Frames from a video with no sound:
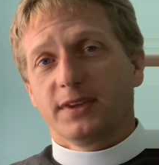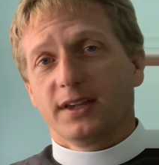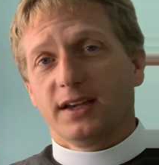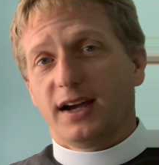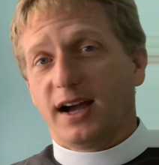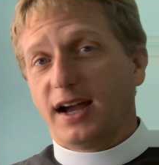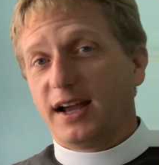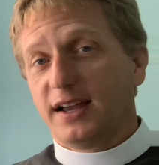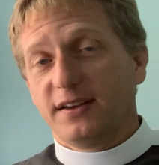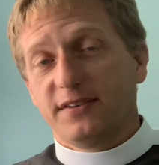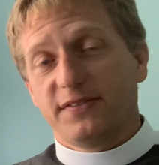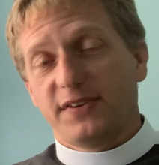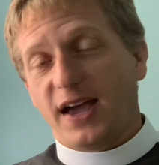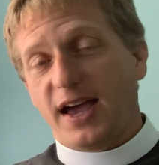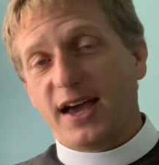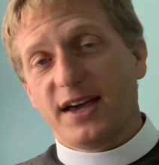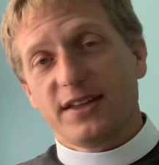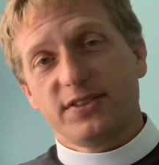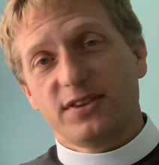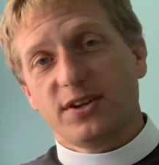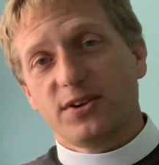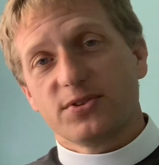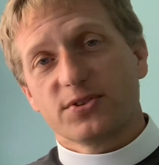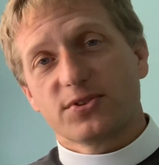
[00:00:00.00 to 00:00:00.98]
I have
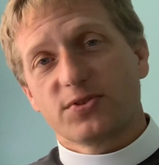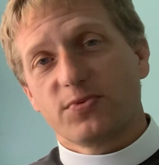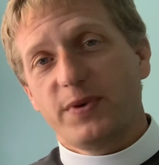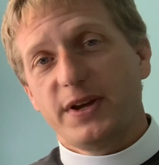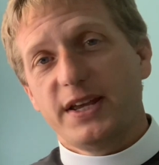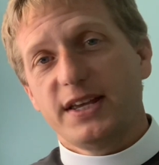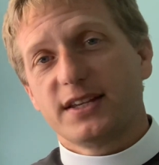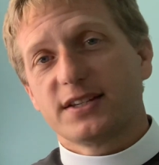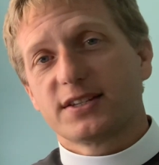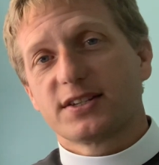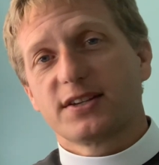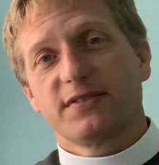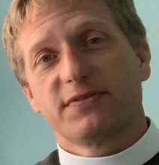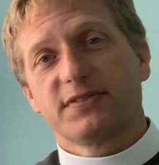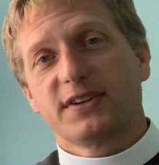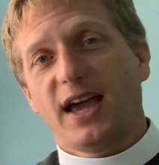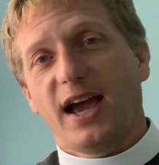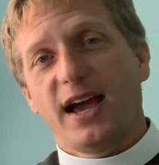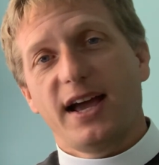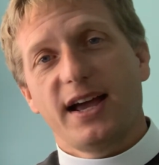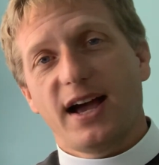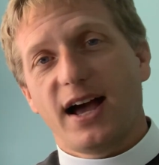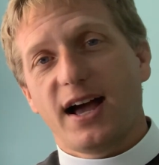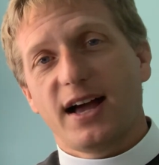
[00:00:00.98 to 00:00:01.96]
had those weeks of
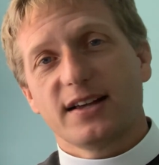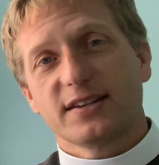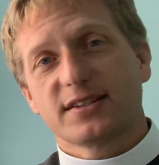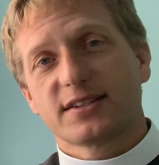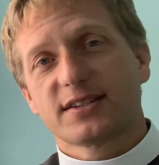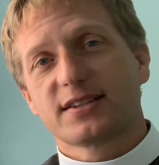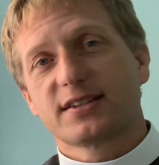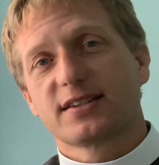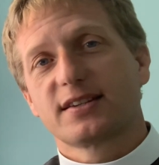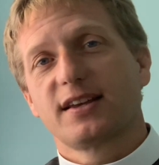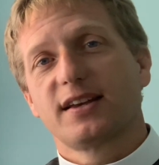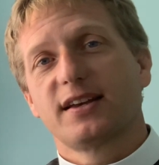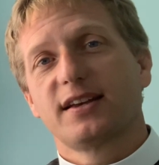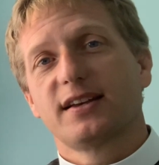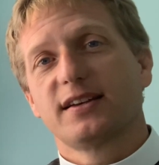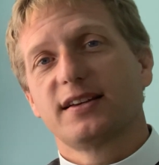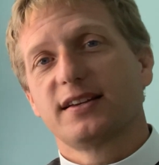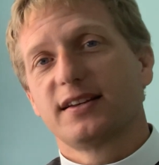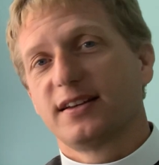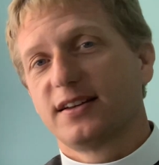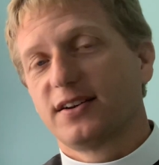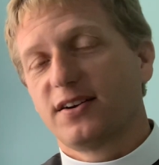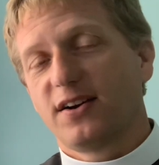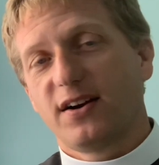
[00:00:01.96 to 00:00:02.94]
chaos,
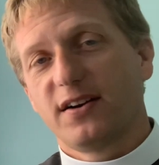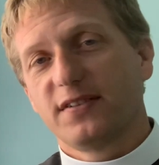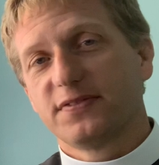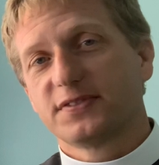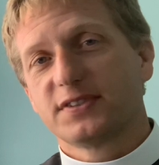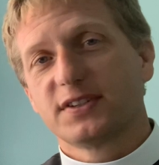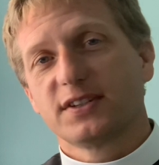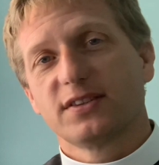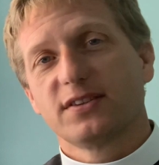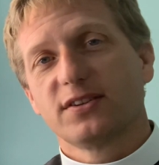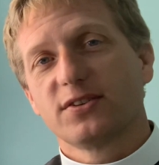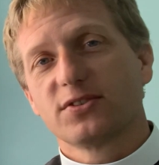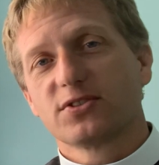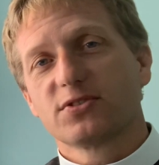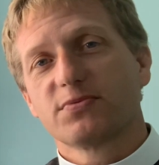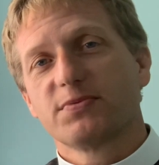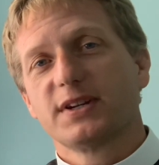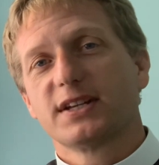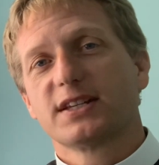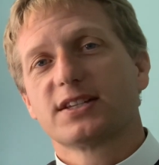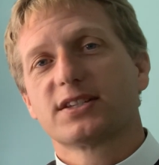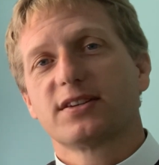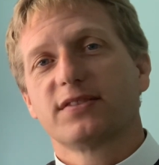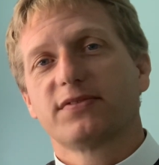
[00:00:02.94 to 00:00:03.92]
and often those
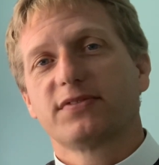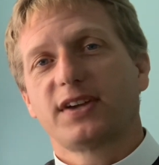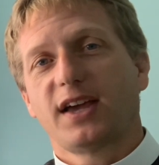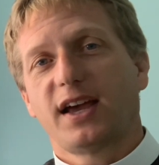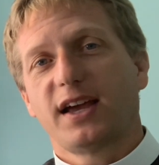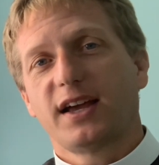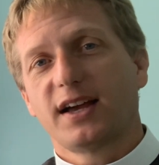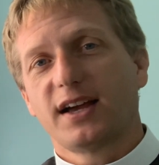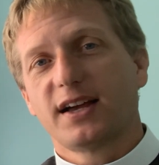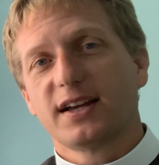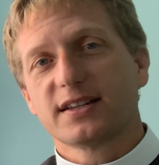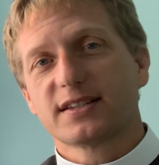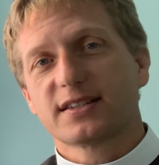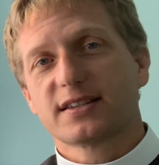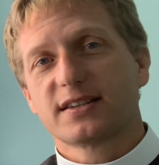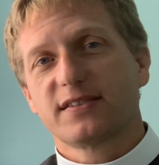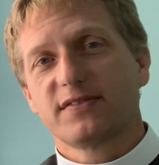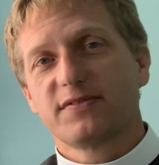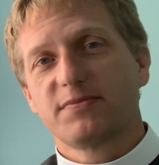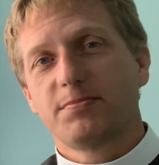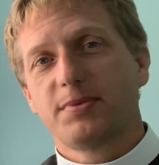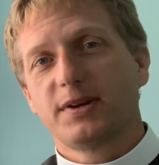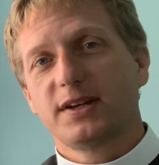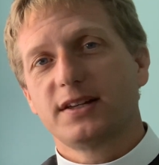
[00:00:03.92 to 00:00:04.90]
weeks of chaos
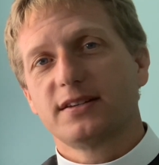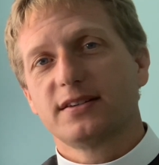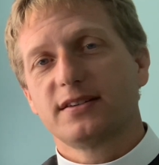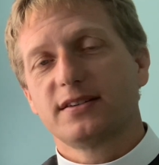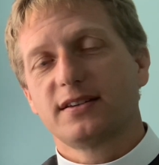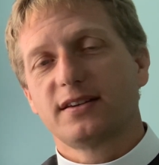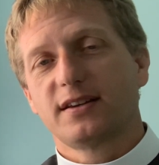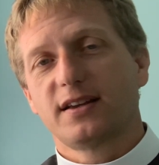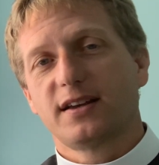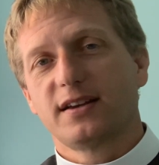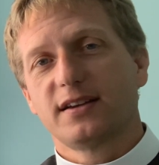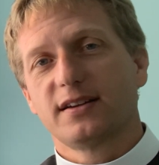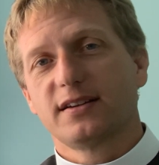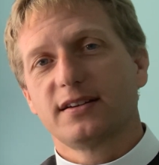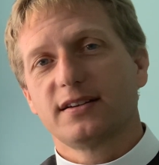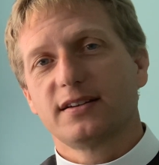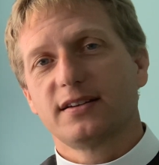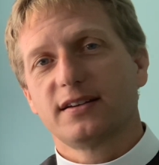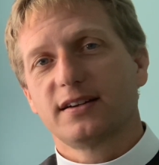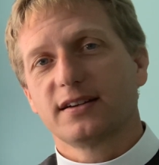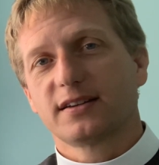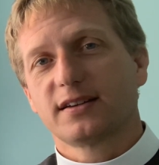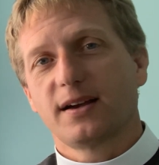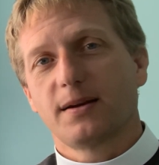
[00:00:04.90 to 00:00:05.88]
have been
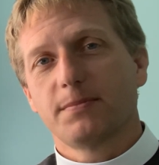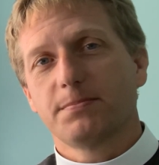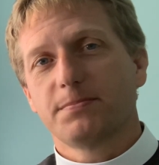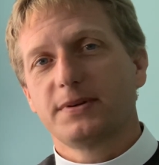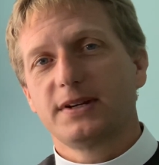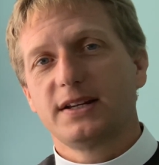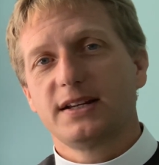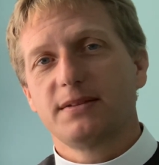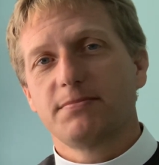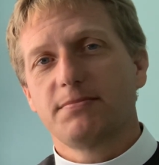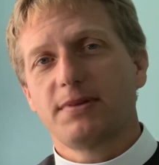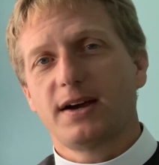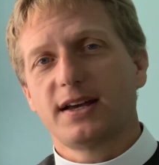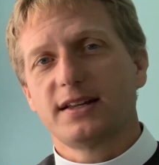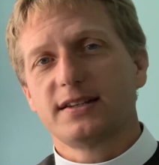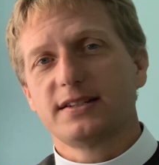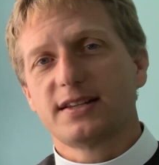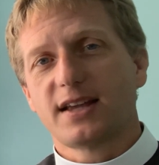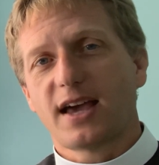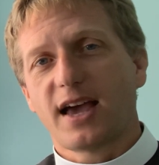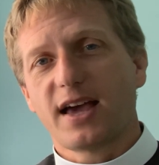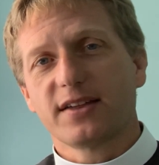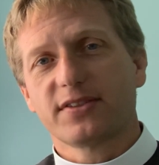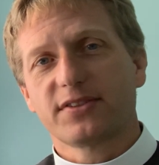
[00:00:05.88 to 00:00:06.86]
accompanied by
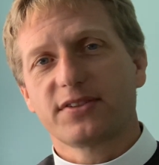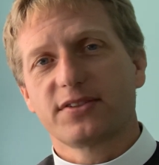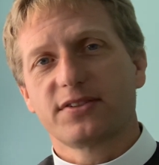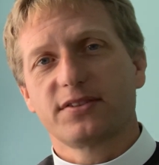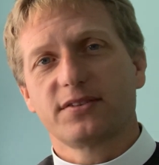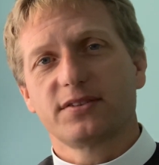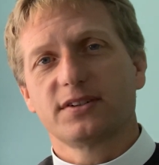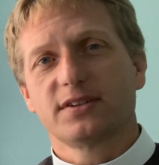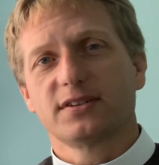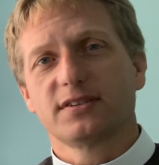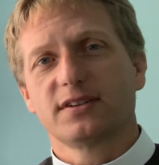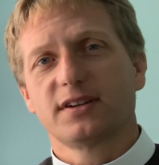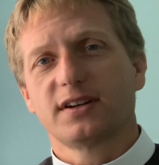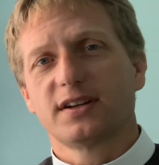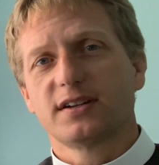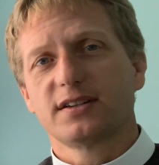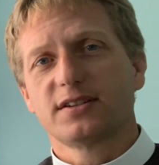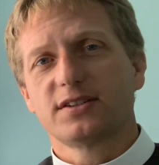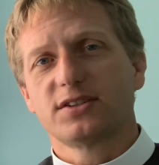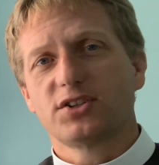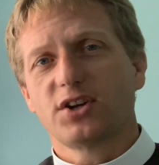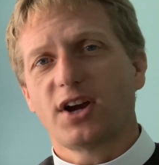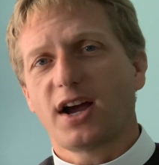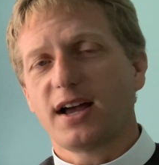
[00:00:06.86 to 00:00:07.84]
death or
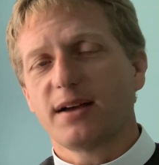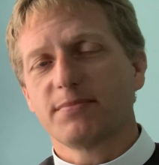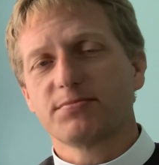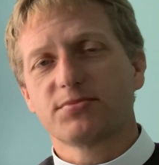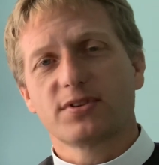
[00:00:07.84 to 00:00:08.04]
job